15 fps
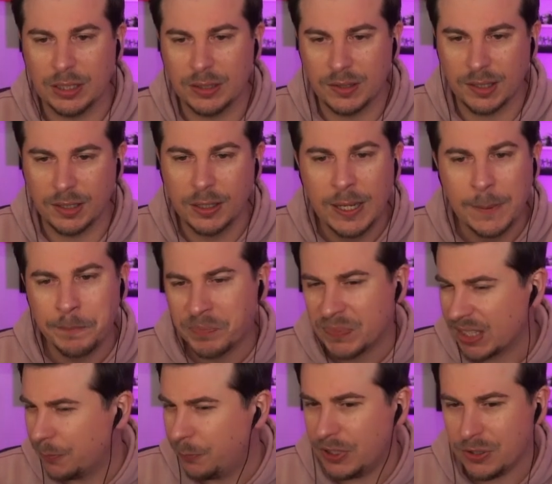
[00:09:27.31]
So
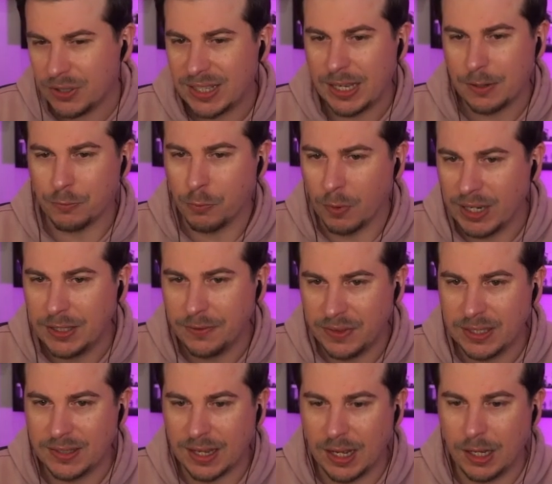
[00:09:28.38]
if we just get rid of
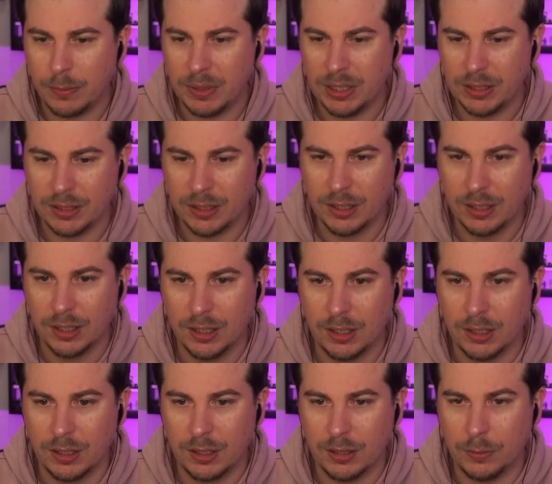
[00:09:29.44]
this Arbok,
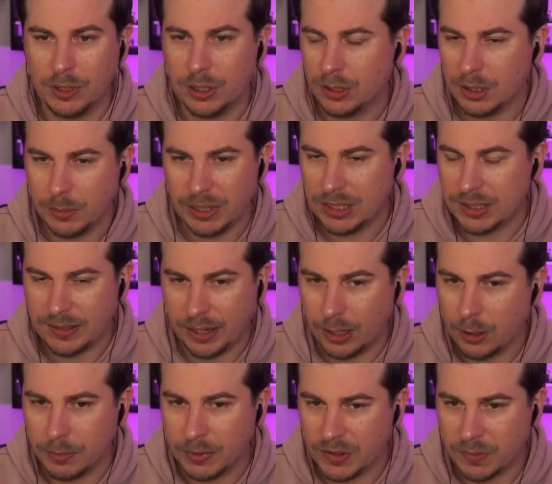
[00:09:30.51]
we're not going to be in a
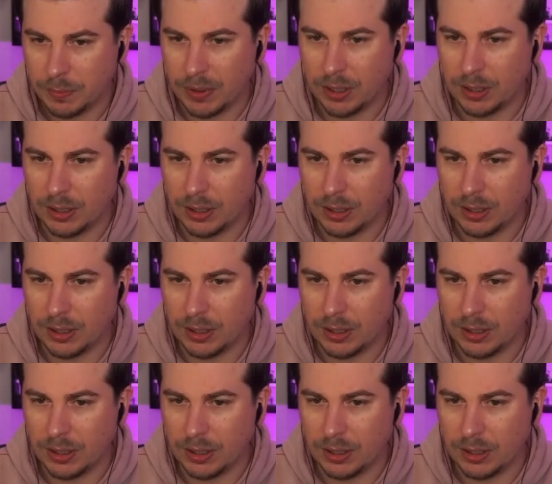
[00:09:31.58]
terrible spot.